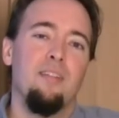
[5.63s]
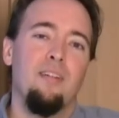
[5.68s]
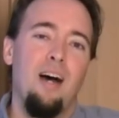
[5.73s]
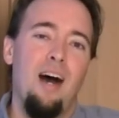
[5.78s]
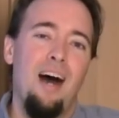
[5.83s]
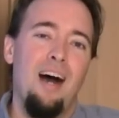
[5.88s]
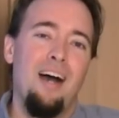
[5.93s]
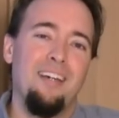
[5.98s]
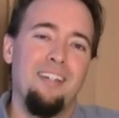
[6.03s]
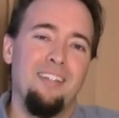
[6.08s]

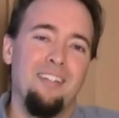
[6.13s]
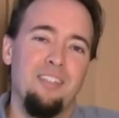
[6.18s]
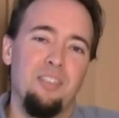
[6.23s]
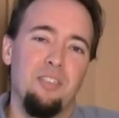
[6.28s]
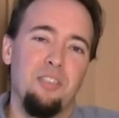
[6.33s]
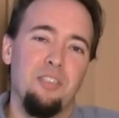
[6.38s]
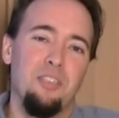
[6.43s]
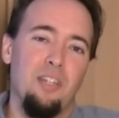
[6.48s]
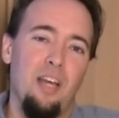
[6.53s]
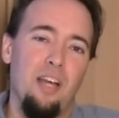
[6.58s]
Hi,
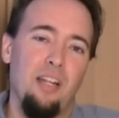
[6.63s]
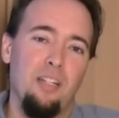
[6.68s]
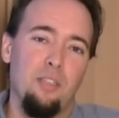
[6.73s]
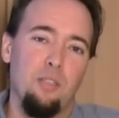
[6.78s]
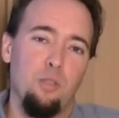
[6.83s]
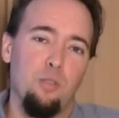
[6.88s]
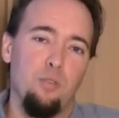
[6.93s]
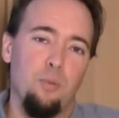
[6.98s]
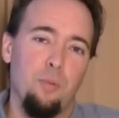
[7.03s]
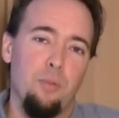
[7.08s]
this is
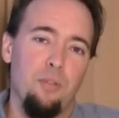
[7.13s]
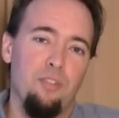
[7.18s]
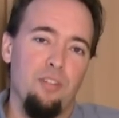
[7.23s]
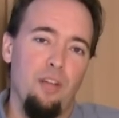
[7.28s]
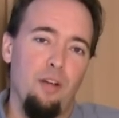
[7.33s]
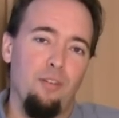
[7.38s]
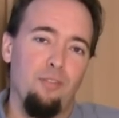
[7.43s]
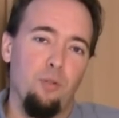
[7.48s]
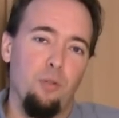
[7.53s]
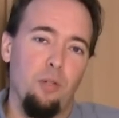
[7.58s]
Silas Hoover with
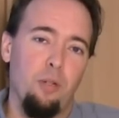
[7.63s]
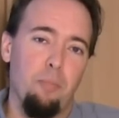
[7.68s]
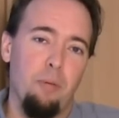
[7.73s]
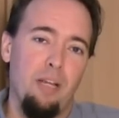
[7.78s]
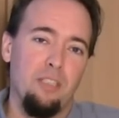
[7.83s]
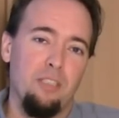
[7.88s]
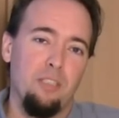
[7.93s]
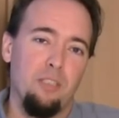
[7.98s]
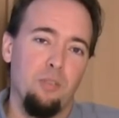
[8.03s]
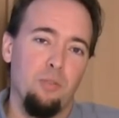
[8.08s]
South Florida
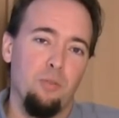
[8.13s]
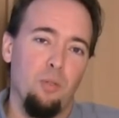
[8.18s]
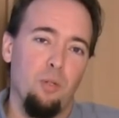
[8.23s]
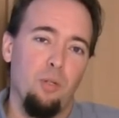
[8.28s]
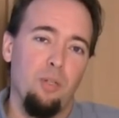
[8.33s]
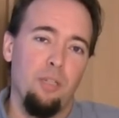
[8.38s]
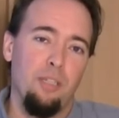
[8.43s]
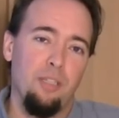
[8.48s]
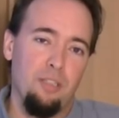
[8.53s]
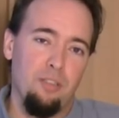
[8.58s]
Pest
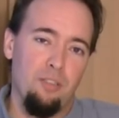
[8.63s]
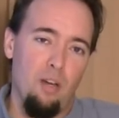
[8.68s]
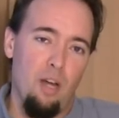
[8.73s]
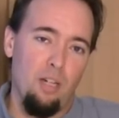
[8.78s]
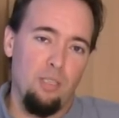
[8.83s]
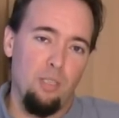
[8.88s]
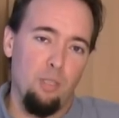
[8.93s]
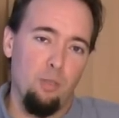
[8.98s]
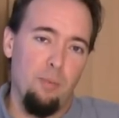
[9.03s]
Control, here to talk to you